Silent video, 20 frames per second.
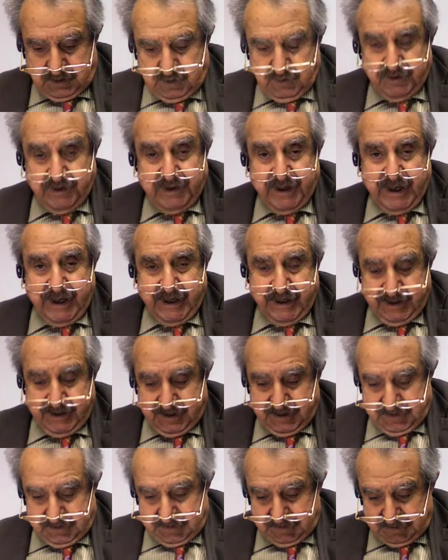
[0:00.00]
Good
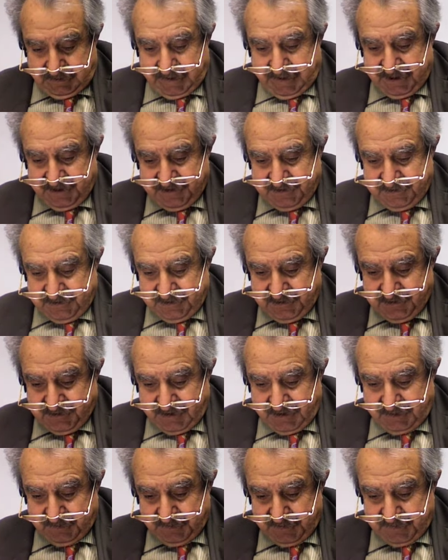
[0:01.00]
day, ladies and
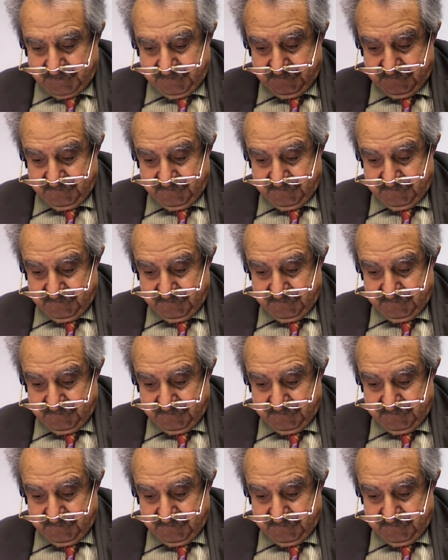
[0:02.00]
gentlemen.